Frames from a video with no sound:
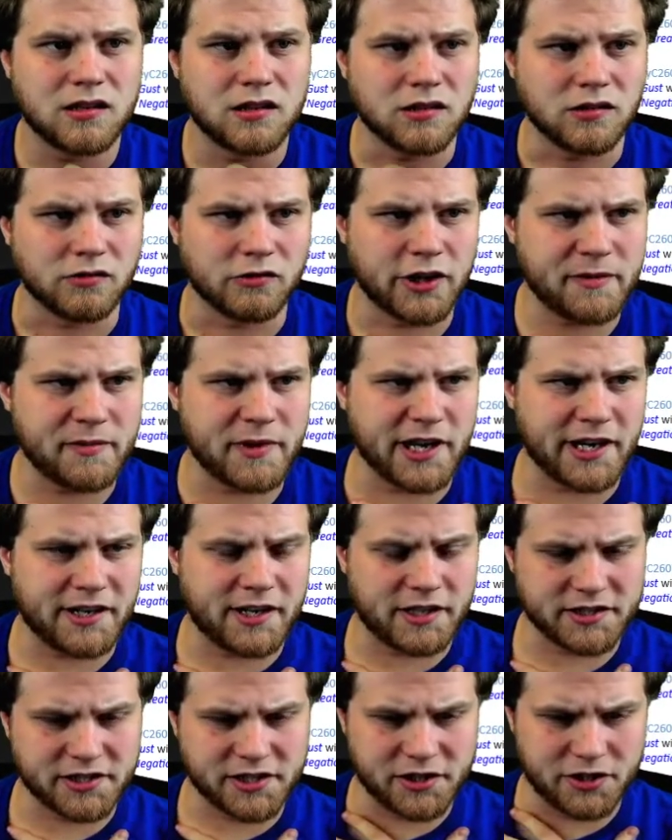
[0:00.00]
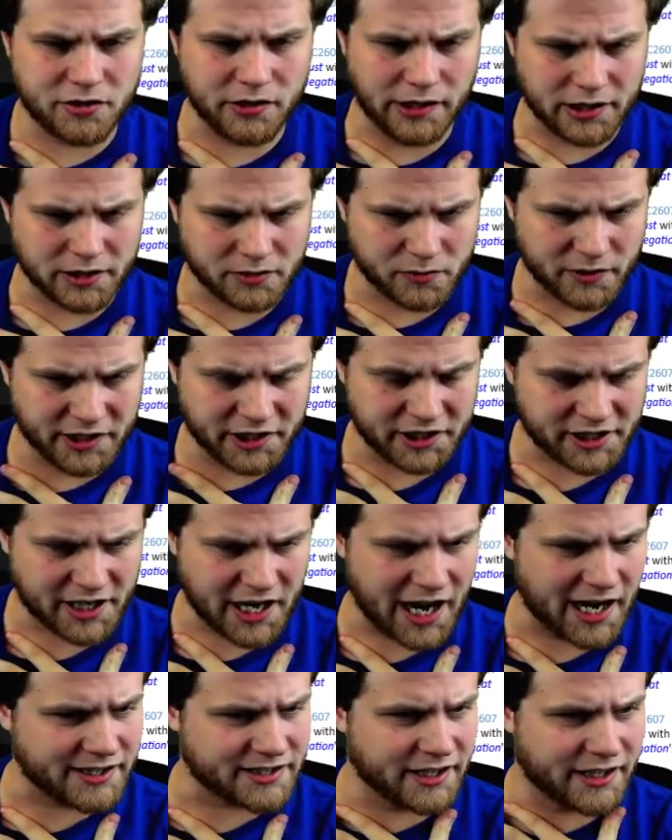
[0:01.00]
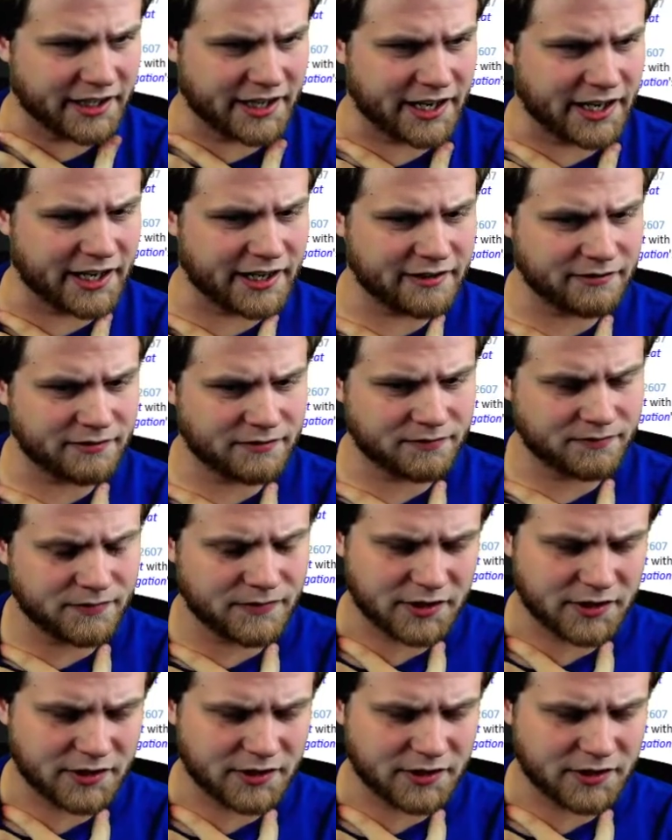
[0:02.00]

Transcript: Remand doesn't do it because we can just cast it again.